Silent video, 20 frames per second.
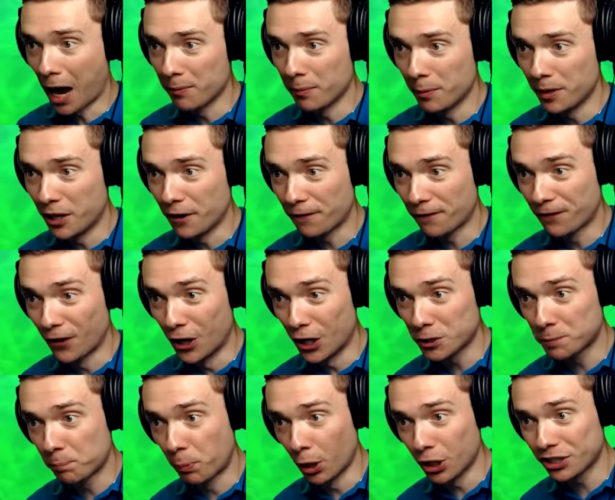I'm gonna be the
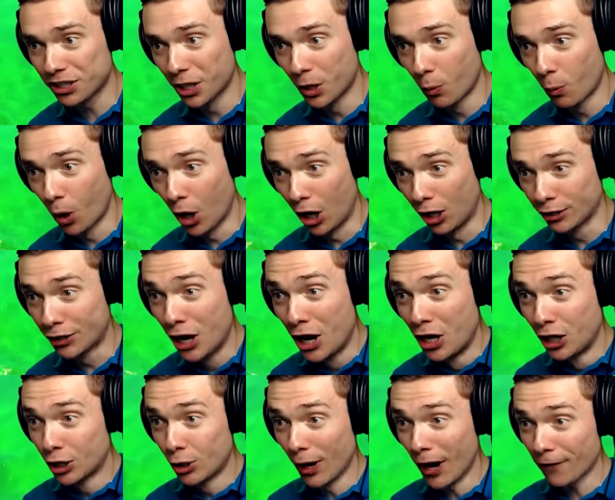first person in the world
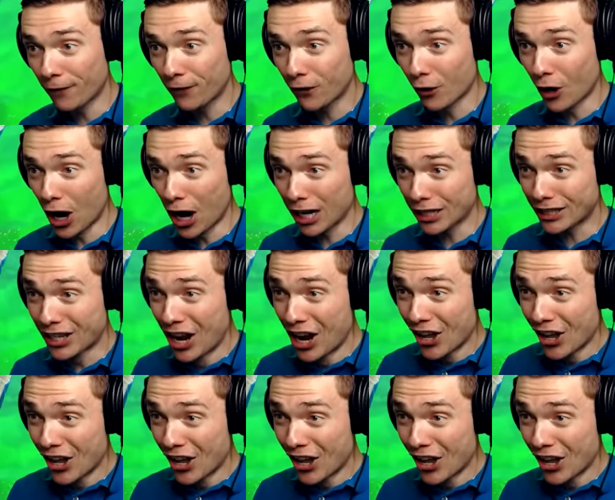to have crossed